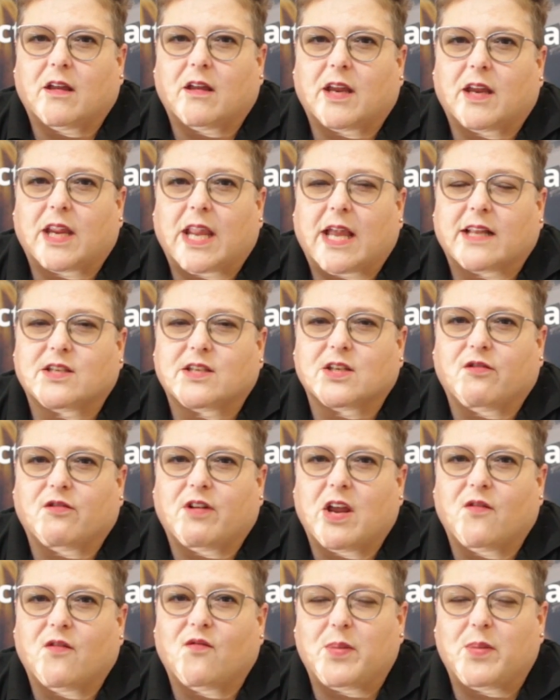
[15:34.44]

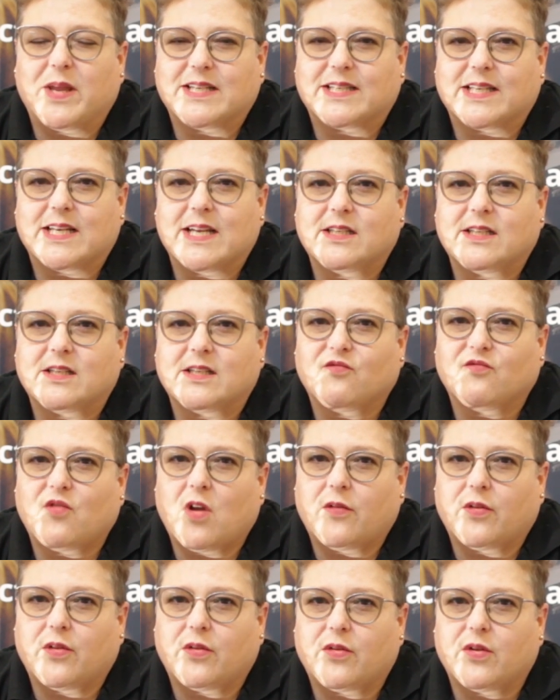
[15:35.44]
category of business
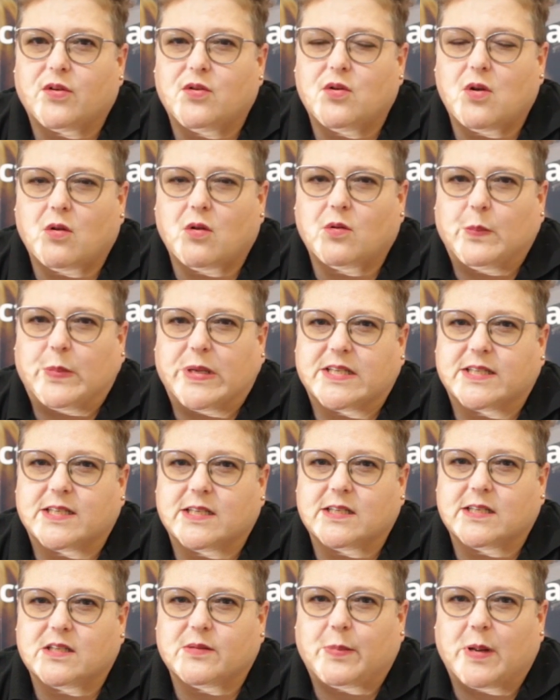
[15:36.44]
rather than
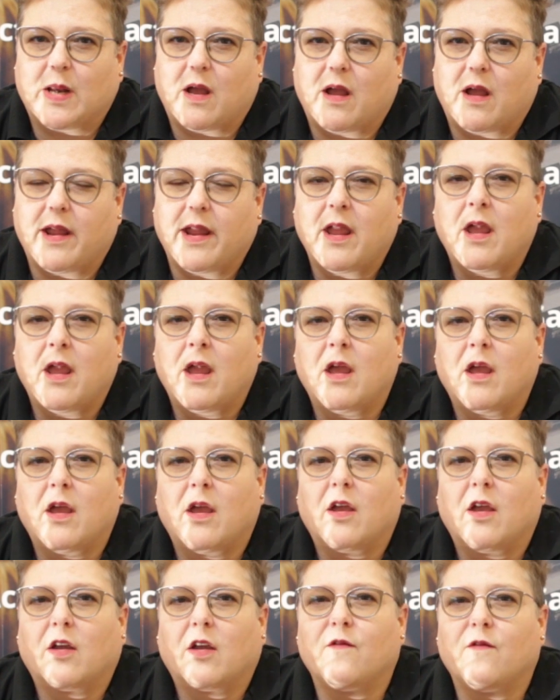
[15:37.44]
non-business supply
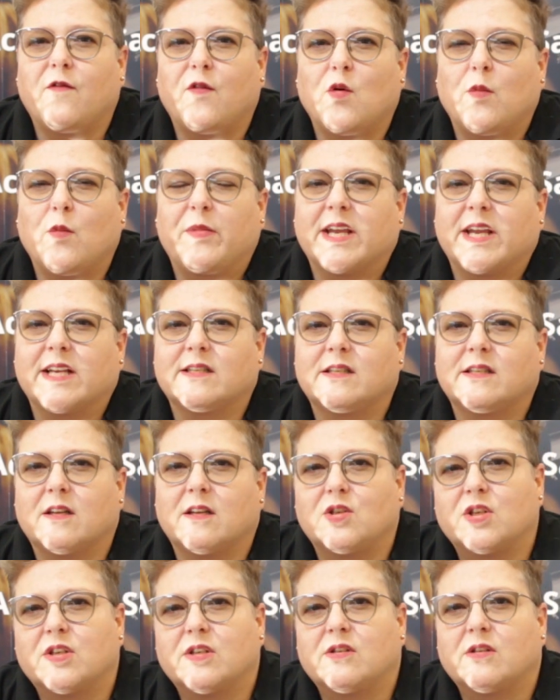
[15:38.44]
can form things
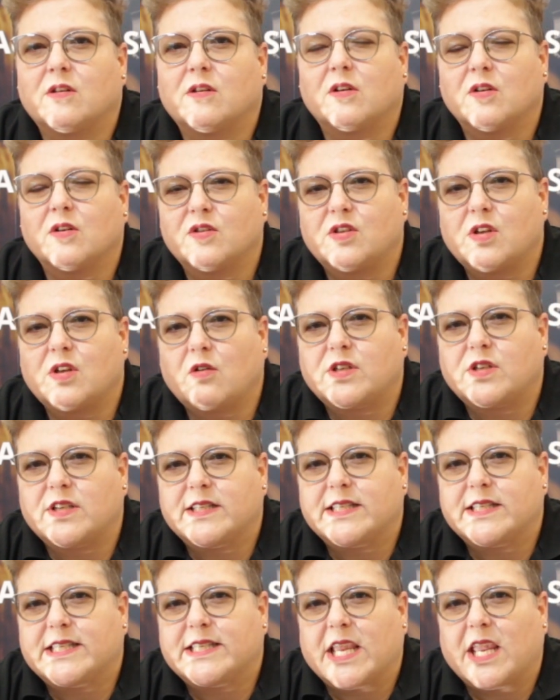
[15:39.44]
such as
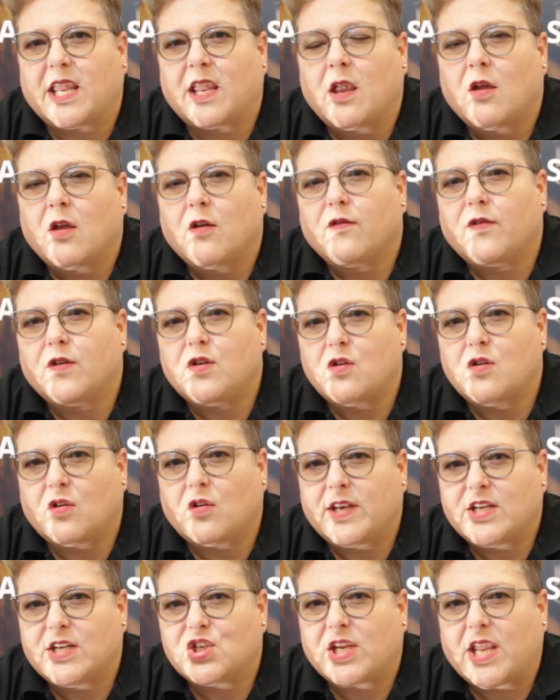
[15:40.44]
consultancy for
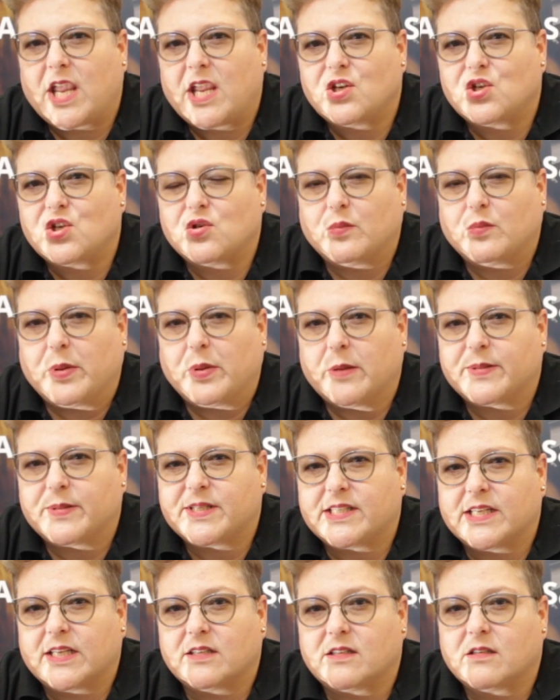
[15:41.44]
non-educational
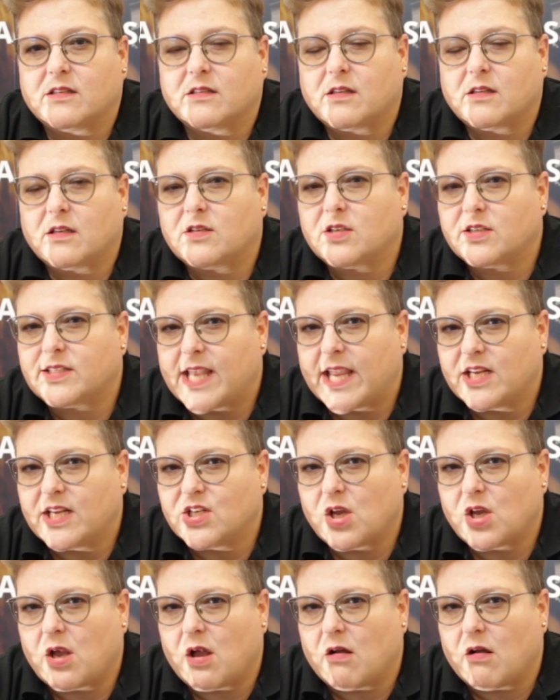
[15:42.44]
purposes such as
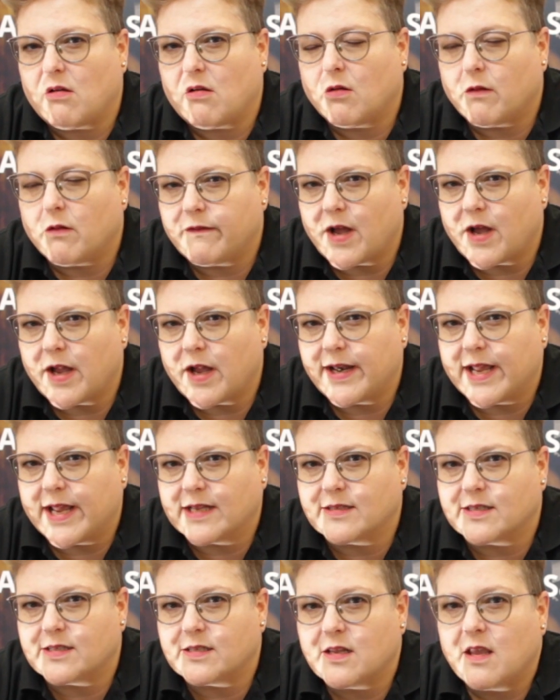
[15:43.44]
HR or
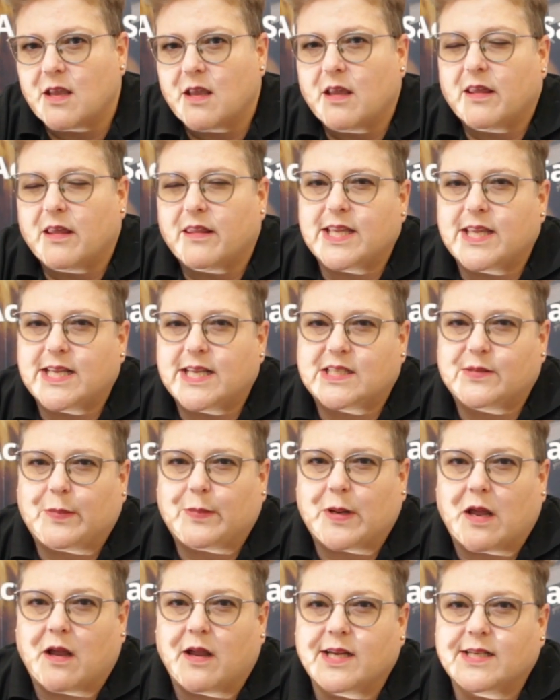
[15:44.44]
finance. These
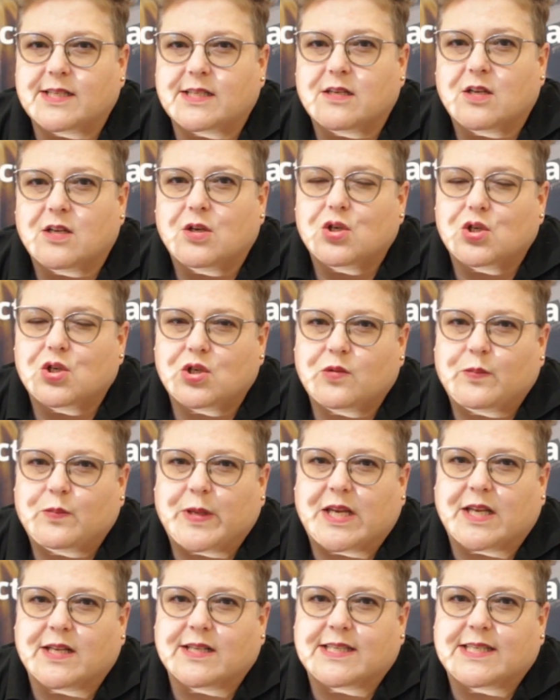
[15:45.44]
supplies should be
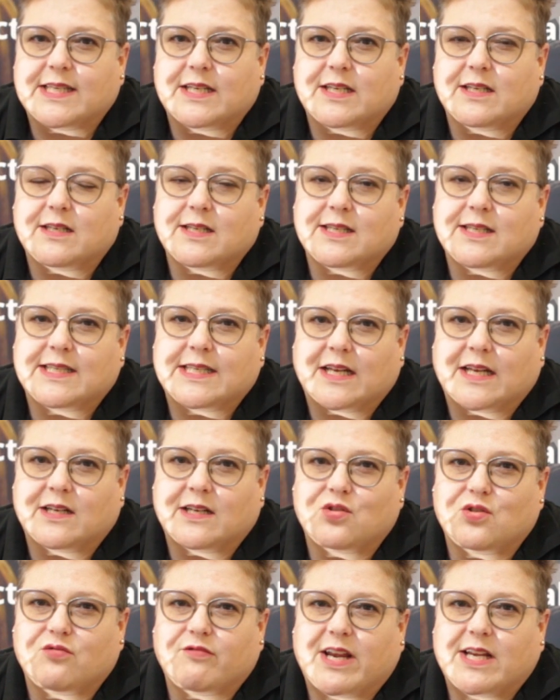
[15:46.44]
considered a
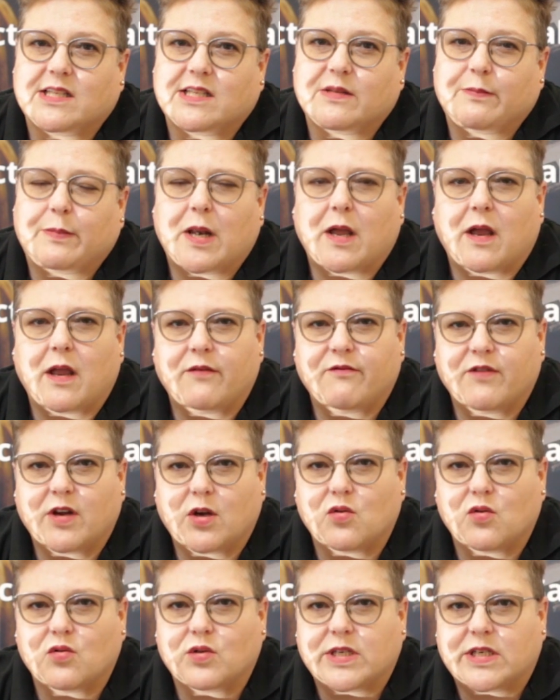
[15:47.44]
standard rate supply and
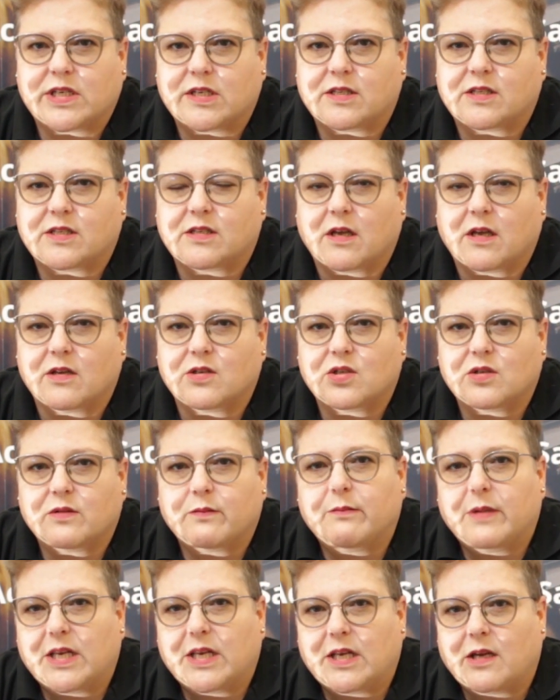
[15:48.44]
recorded as such,
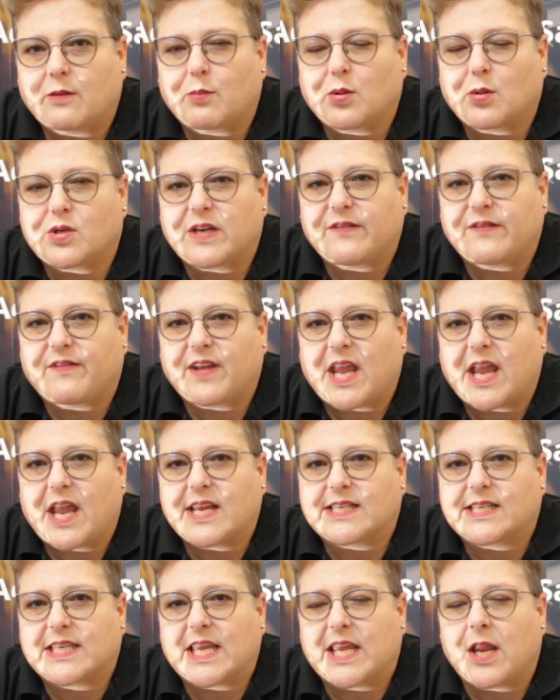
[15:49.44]
meaning putting VAT